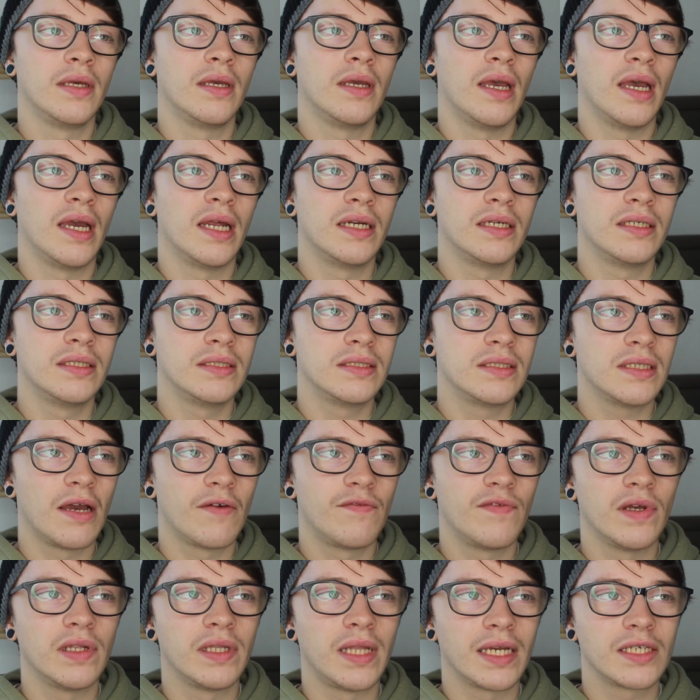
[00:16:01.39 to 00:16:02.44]
And I
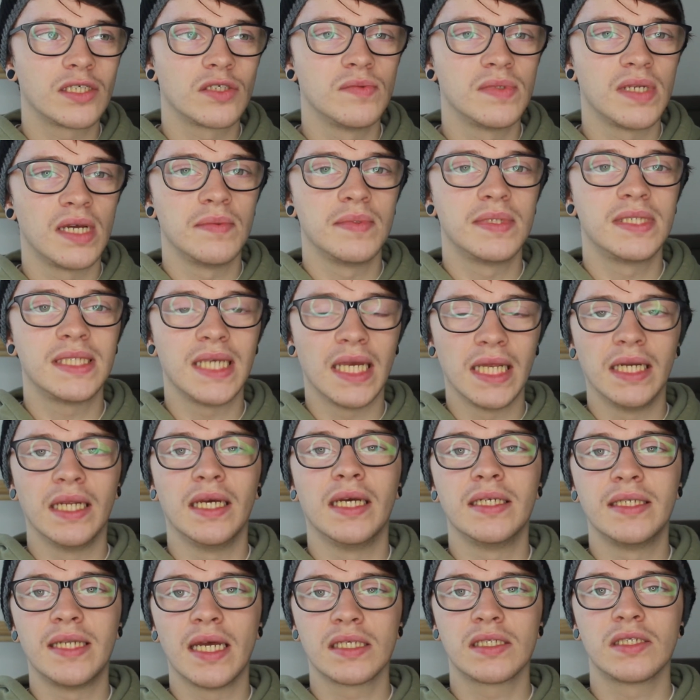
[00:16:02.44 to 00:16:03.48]
feel like sometimes sitting at
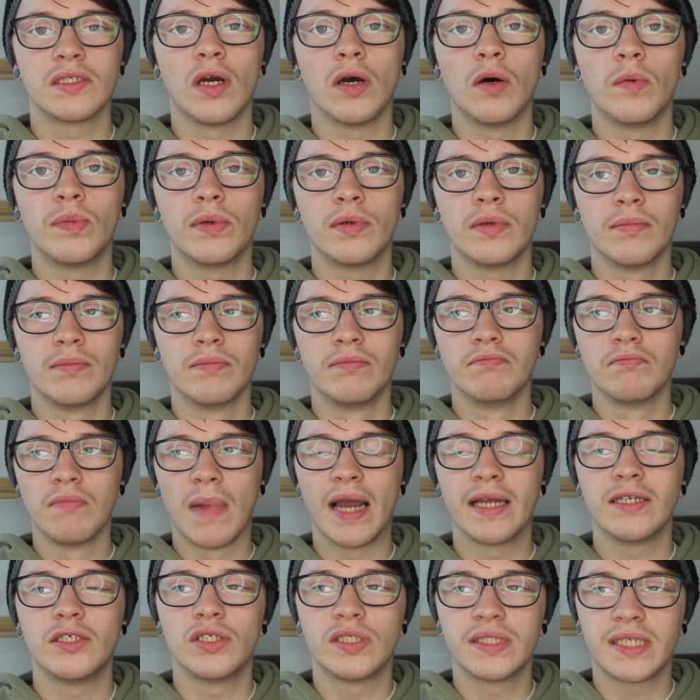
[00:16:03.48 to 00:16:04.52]
a desktop
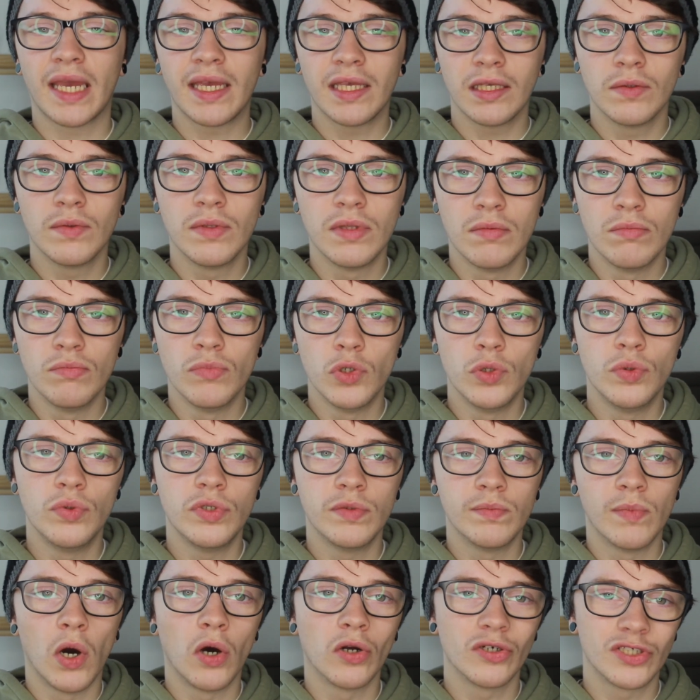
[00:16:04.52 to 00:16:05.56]
might just get you in the mood
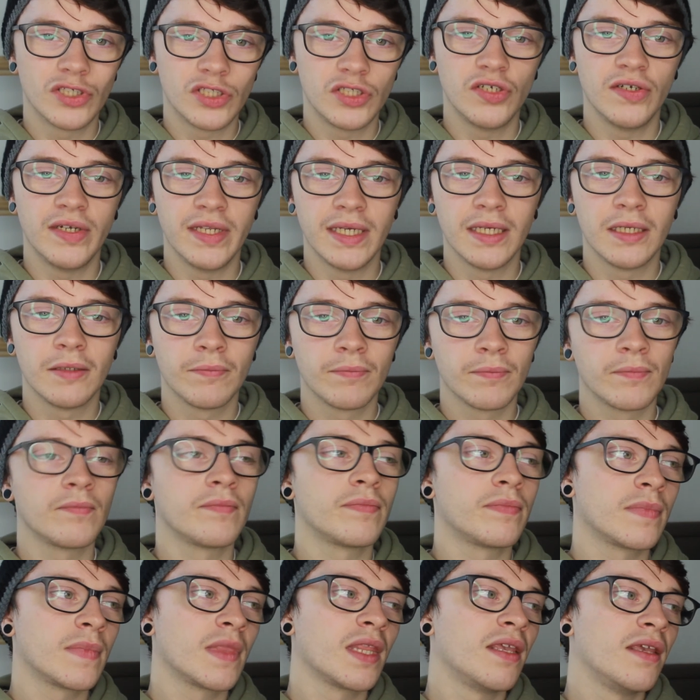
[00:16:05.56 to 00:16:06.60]
more to study.
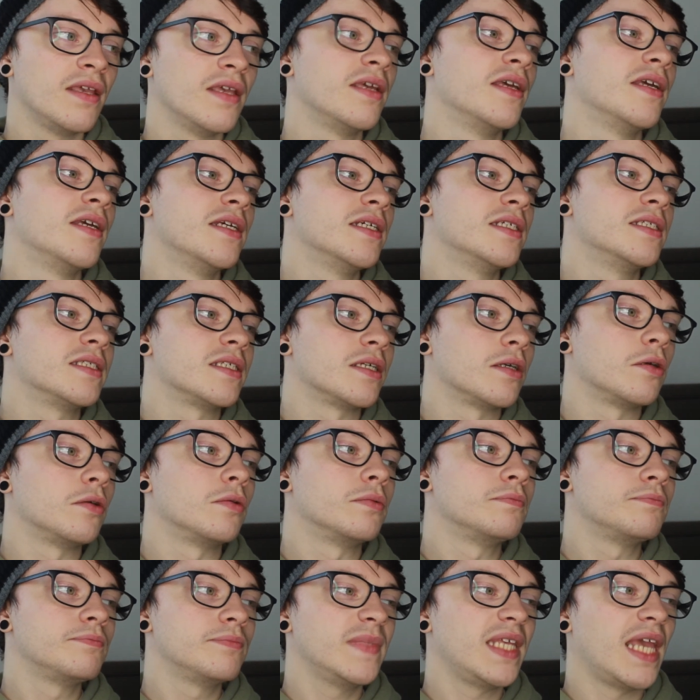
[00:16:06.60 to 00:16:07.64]
So
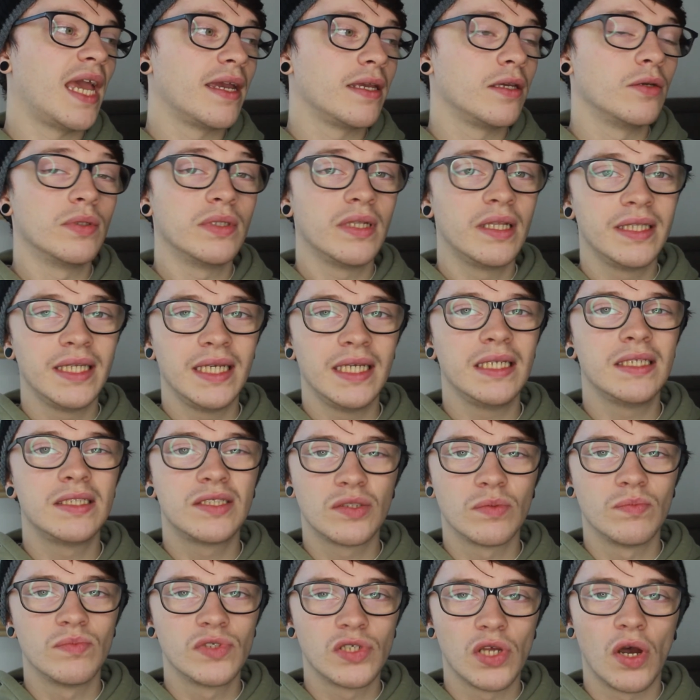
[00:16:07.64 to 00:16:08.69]
yeah, you'll need
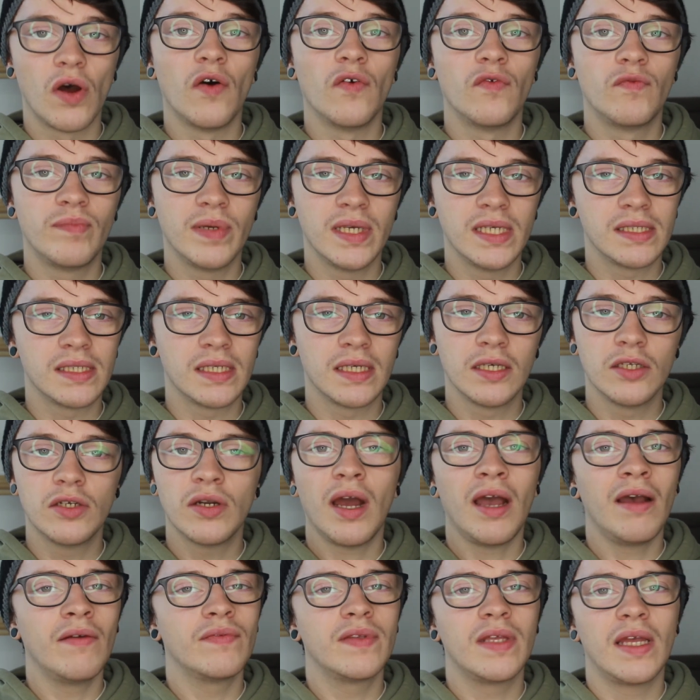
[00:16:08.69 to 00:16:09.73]
some sort of PC. You don't
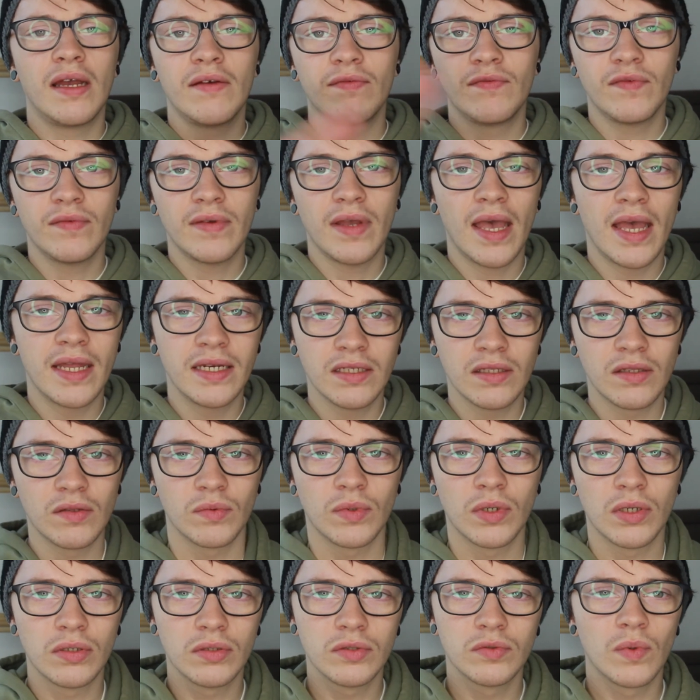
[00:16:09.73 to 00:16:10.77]
have to have end of the
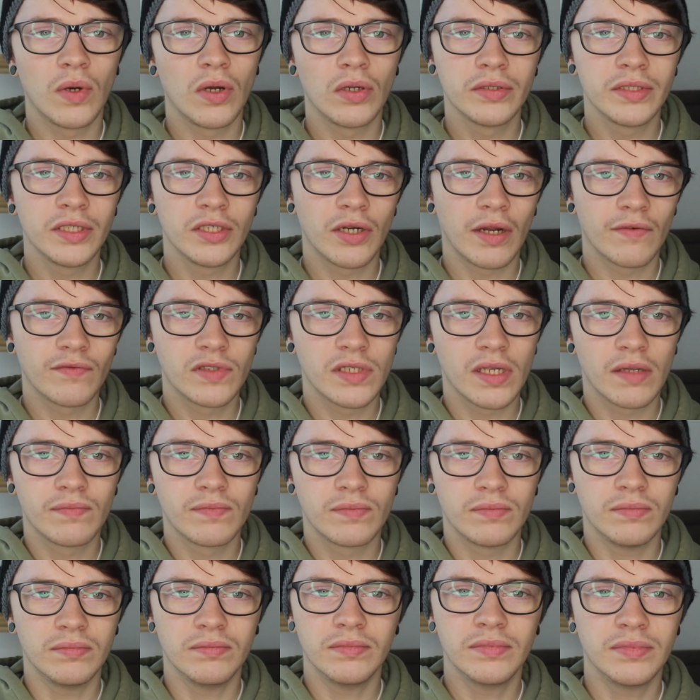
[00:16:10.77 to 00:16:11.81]
world one. You don't
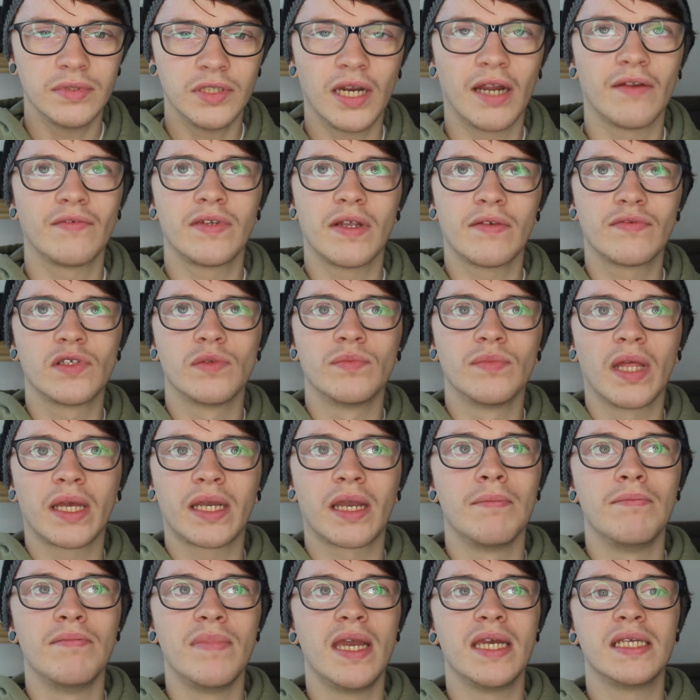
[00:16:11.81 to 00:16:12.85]
have to have some like
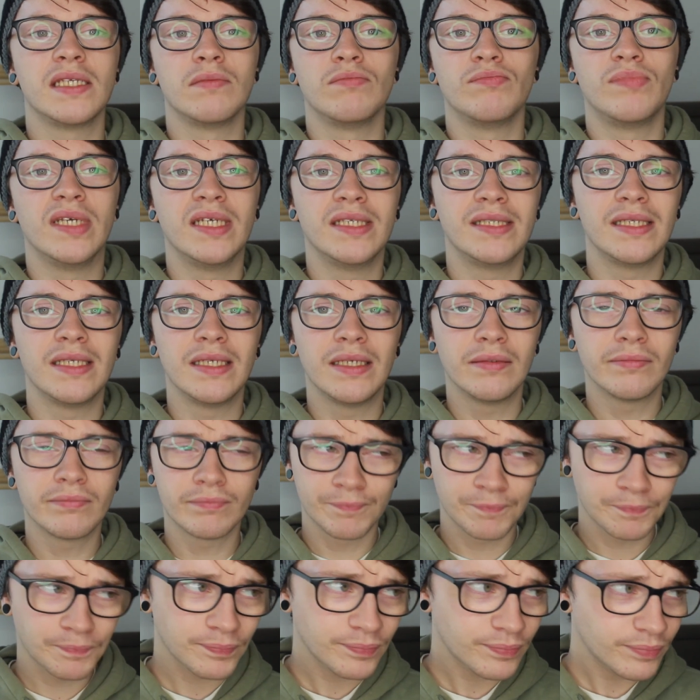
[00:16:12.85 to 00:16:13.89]
amazing PC.
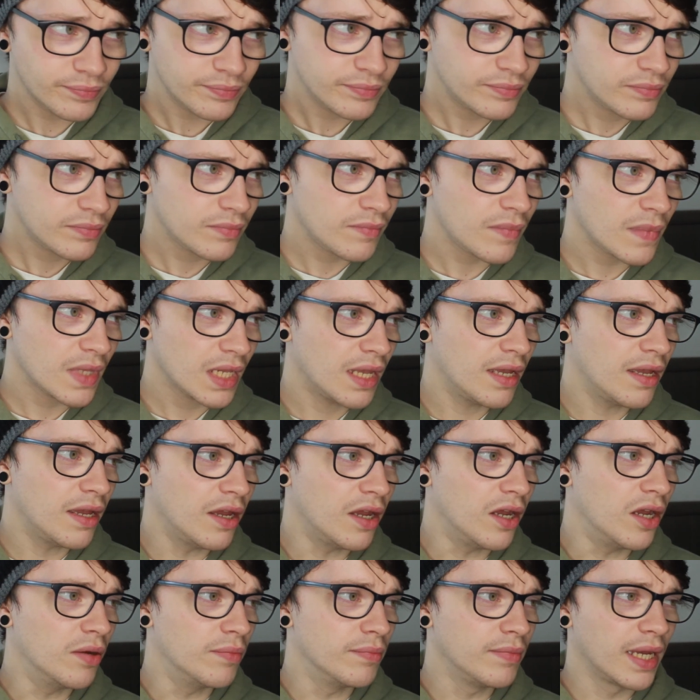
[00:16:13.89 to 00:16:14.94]

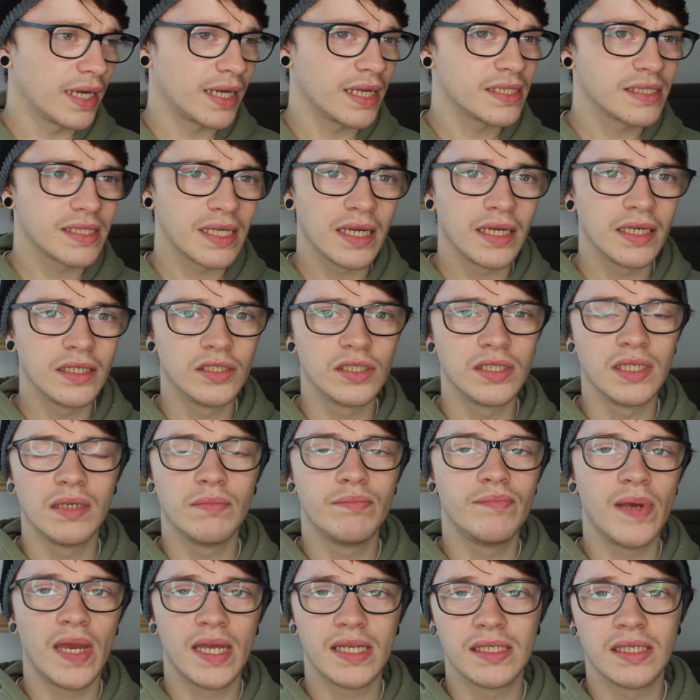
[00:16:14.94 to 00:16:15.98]
Like I say, you just need
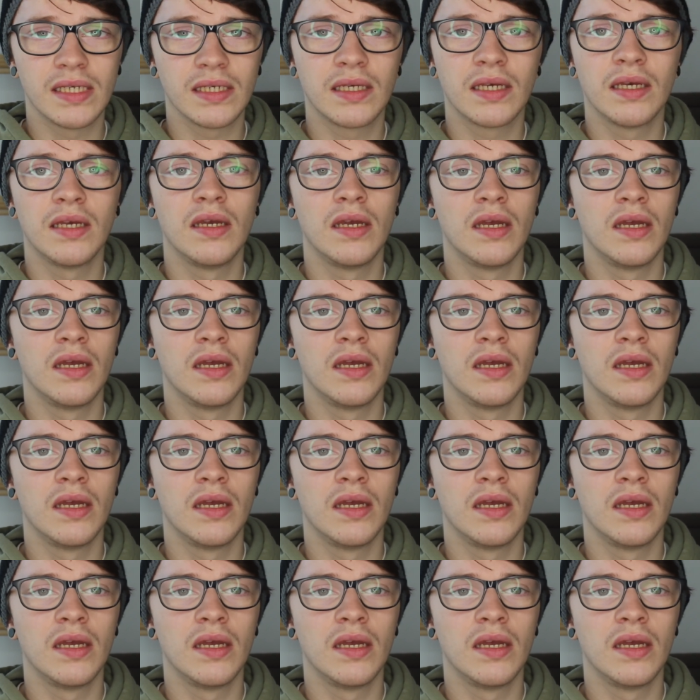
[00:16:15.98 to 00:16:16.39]
basic,